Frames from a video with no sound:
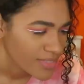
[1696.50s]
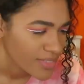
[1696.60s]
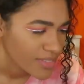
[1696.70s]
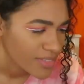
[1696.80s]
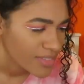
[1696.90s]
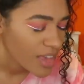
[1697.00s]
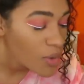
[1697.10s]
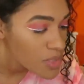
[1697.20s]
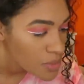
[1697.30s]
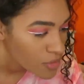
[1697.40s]

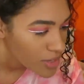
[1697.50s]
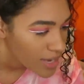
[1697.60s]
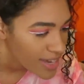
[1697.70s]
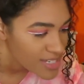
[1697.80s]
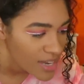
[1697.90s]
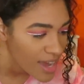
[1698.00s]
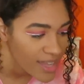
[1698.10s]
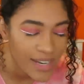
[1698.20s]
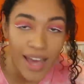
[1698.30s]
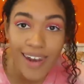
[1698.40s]
Oh, it's Maria.
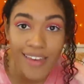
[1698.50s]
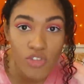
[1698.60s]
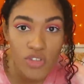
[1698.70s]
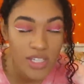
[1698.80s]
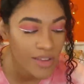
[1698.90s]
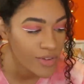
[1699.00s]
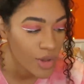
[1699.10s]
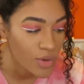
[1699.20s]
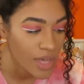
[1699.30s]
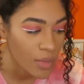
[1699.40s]
I literally didn't even
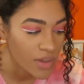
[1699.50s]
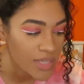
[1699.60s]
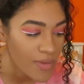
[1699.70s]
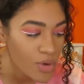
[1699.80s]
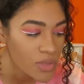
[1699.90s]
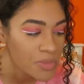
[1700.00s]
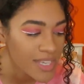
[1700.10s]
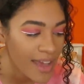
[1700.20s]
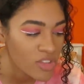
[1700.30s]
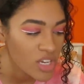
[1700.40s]
know who that was. I thought it was
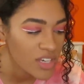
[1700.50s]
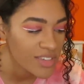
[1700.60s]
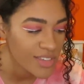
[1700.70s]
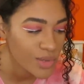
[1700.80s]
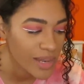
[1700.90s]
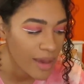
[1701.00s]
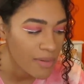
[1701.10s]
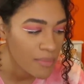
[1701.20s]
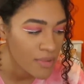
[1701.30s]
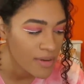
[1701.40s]
Miss Angela because I saw
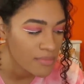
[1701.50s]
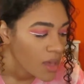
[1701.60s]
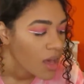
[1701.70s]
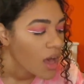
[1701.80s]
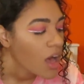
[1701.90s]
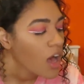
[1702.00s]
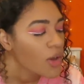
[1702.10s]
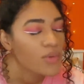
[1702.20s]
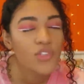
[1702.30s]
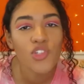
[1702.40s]
leopard print.
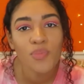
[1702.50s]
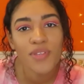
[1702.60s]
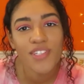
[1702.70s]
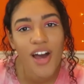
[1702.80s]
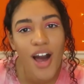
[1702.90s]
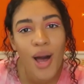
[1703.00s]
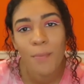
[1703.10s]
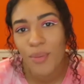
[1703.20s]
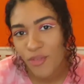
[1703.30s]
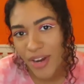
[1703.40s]
Oh,
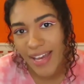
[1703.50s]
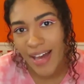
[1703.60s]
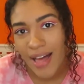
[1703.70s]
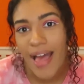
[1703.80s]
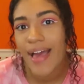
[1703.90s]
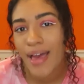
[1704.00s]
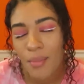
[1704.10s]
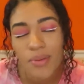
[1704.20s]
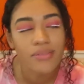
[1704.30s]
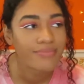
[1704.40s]
Superstar Maria M.